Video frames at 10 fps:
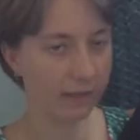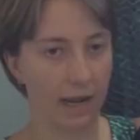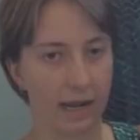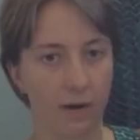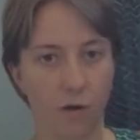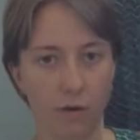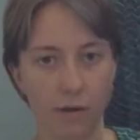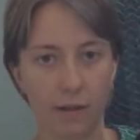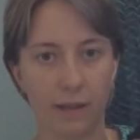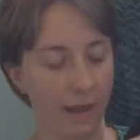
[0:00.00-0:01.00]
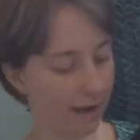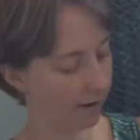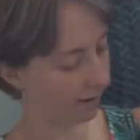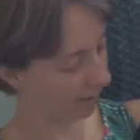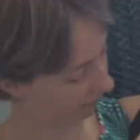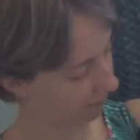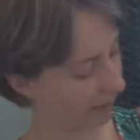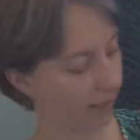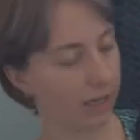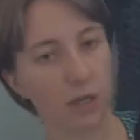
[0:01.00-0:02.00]
stay on. They're
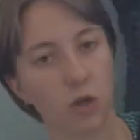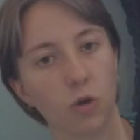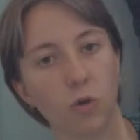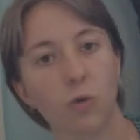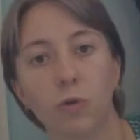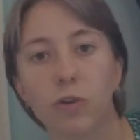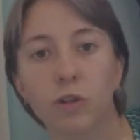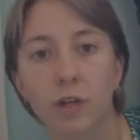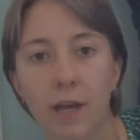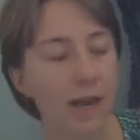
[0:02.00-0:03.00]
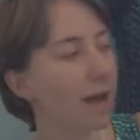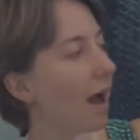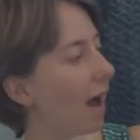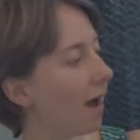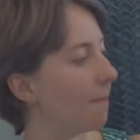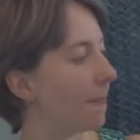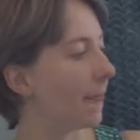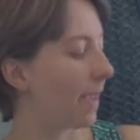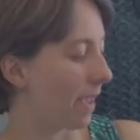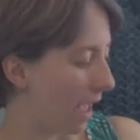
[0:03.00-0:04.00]
freaking huge.
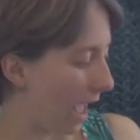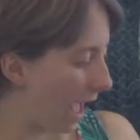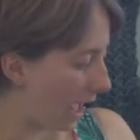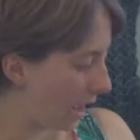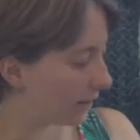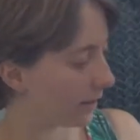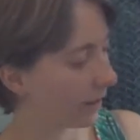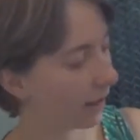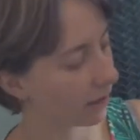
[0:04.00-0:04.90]
And